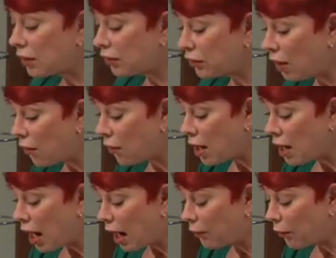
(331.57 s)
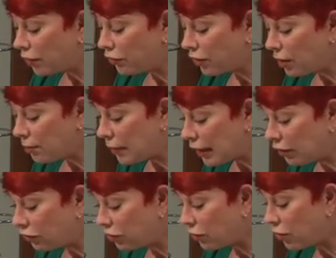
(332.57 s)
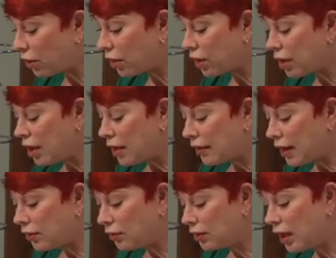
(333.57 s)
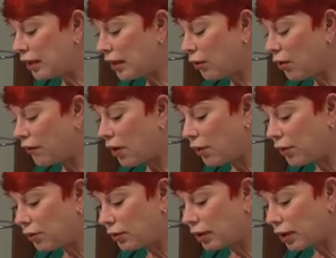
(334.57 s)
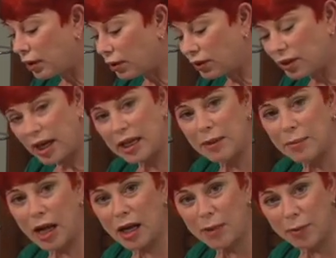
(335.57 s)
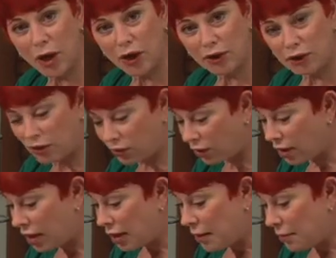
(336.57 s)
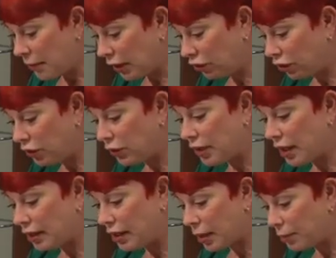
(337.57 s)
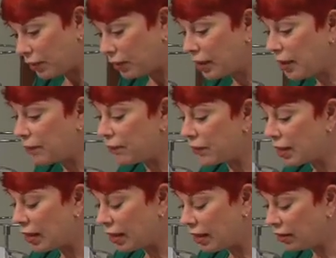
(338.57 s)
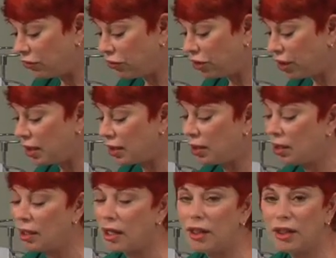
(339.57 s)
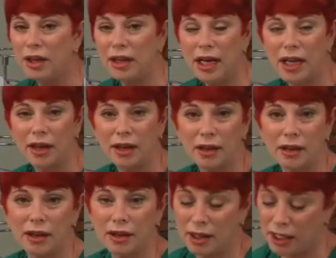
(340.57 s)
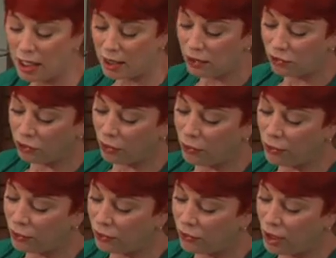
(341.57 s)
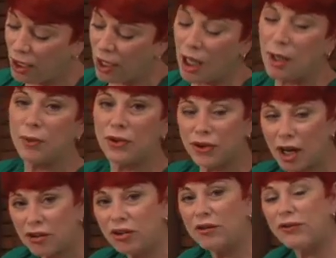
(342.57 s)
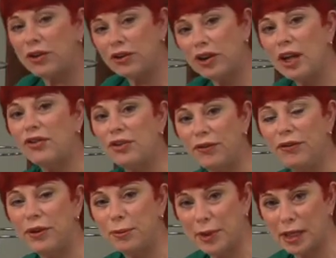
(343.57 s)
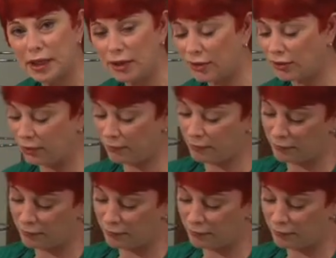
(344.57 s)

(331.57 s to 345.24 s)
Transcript: So I want you to make sure that you take care of all those little tiny body parts. Make sure you get the upper lip, the chin, the neck, and the shoulders and massage it for just a few minutes.